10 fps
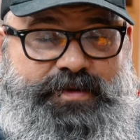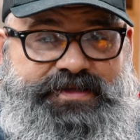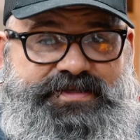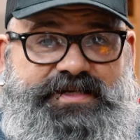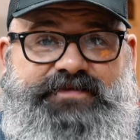
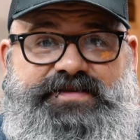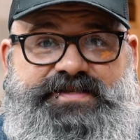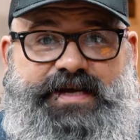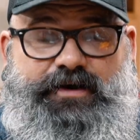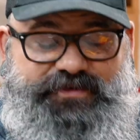means son of the
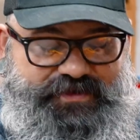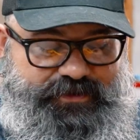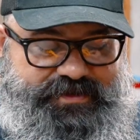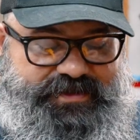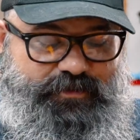South.
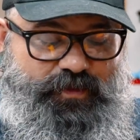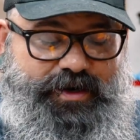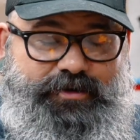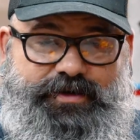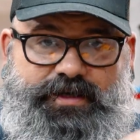So it's some
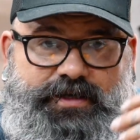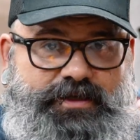weird